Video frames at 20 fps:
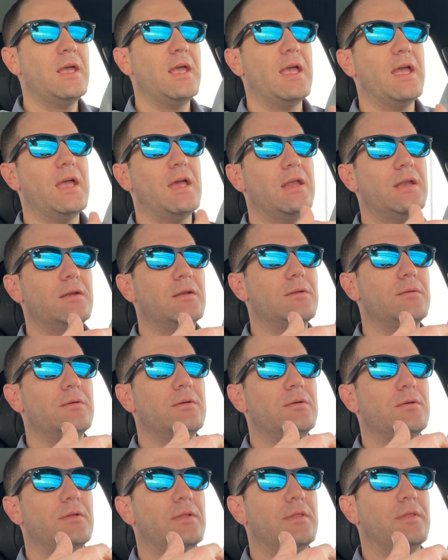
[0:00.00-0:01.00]

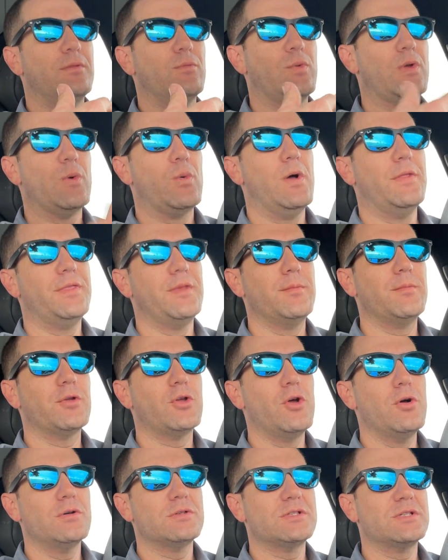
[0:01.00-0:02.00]
and we want them to
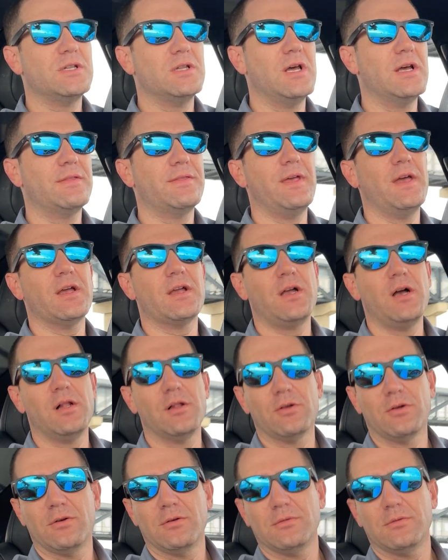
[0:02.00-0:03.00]
go select that
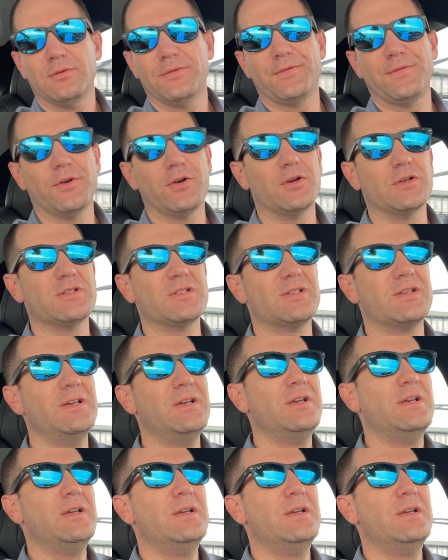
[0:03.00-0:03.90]
color first.